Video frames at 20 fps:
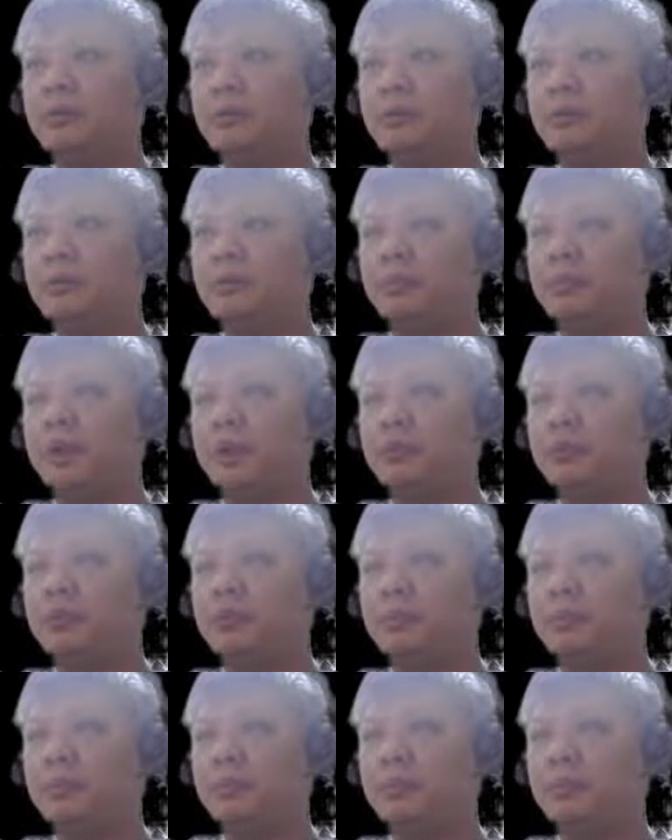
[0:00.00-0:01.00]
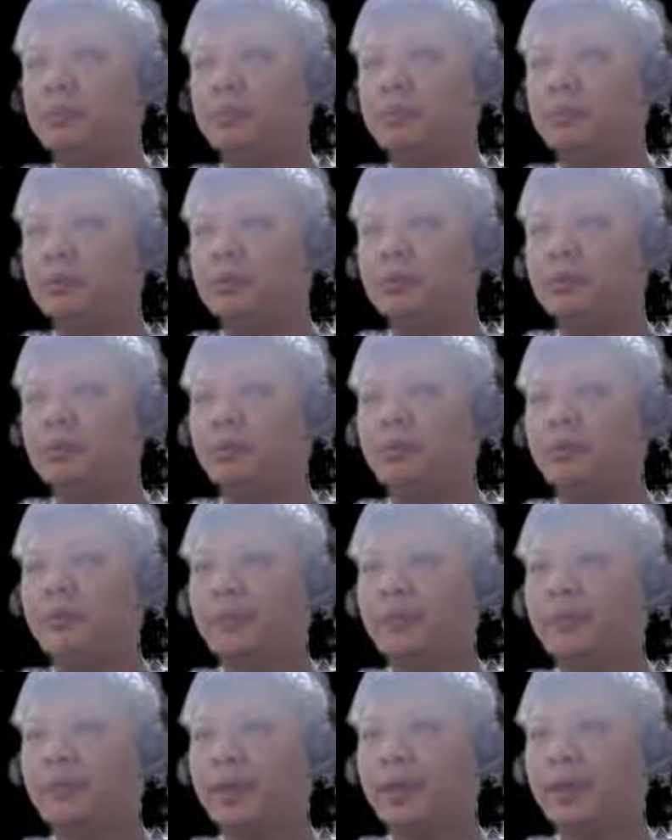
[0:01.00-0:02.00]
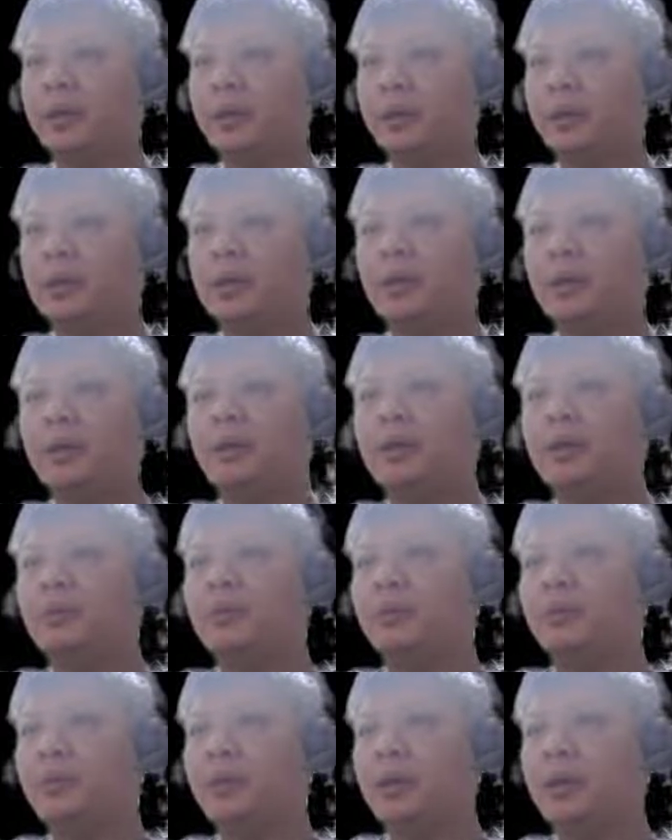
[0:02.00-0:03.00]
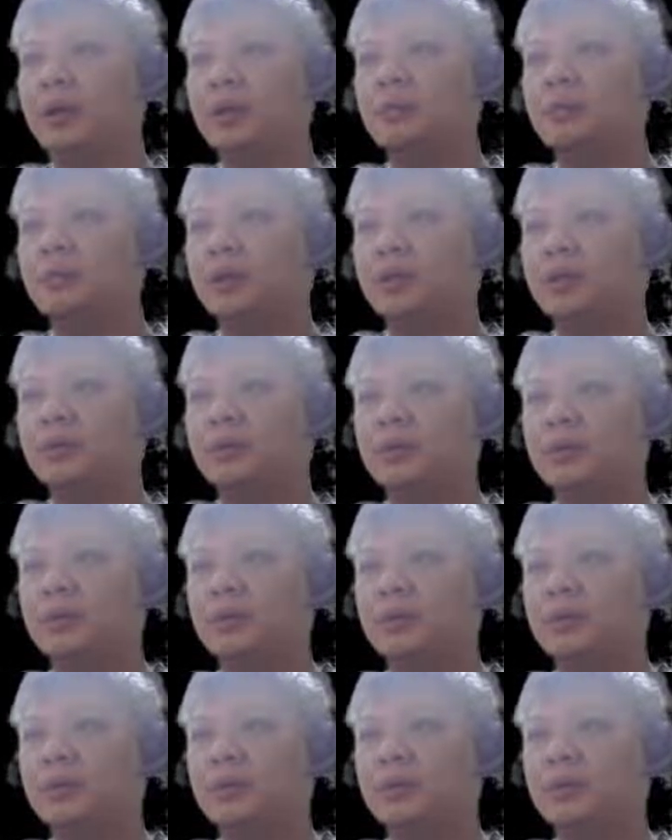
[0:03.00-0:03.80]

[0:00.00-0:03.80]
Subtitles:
black would patrol the riverbank with R8 plus 4.